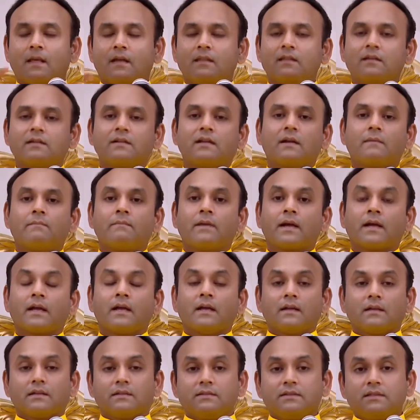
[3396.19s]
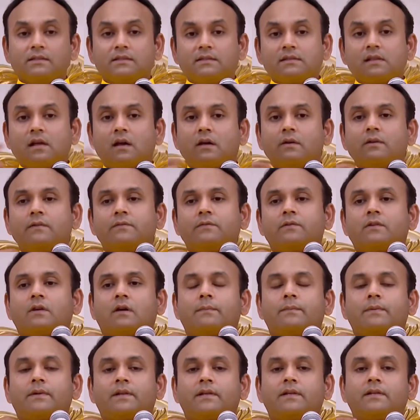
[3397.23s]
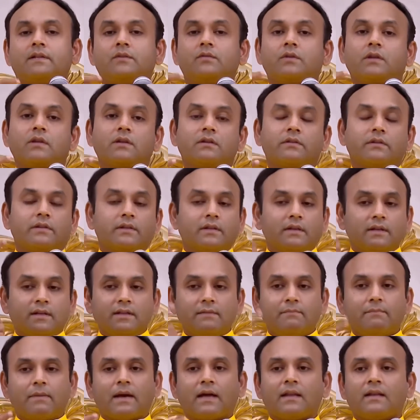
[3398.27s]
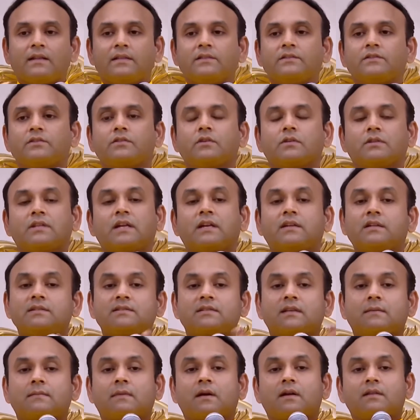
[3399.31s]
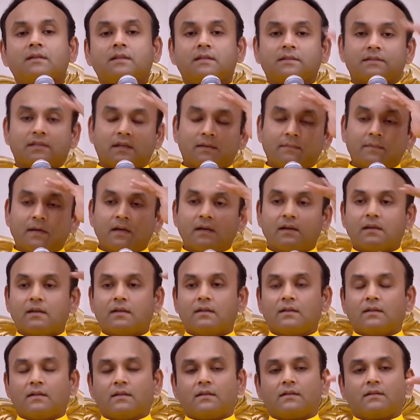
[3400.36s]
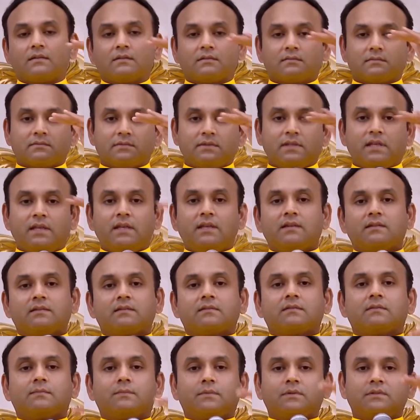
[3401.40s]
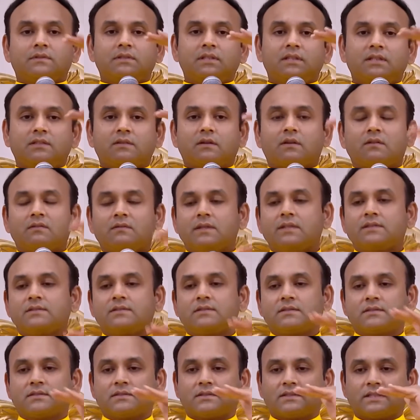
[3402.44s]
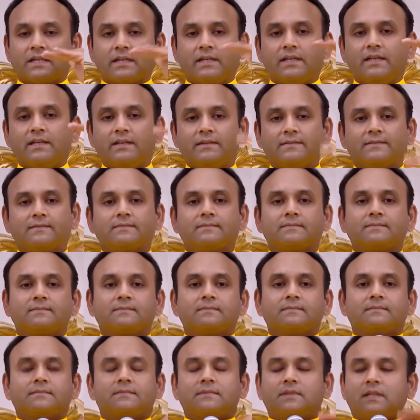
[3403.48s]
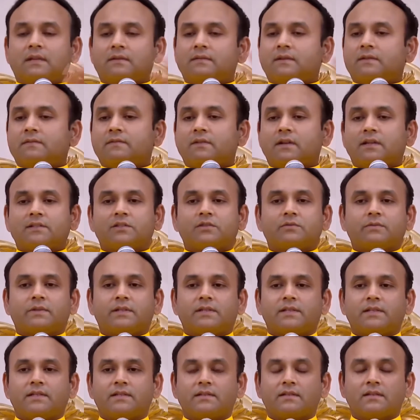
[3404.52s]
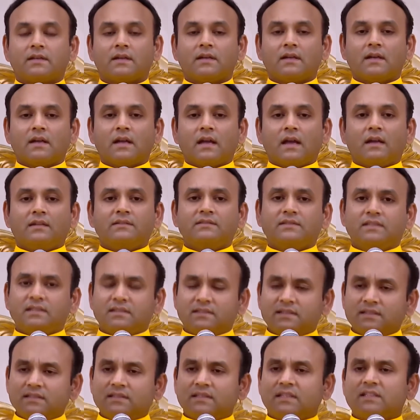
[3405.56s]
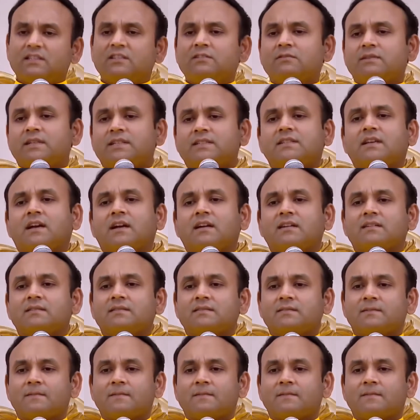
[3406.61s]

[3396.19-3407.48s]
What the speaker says: And then come back. This is how if you operate, you can really balance that is samadhi. Samadhi. Buddhi is always steady, never fluctuating. This is Advaita.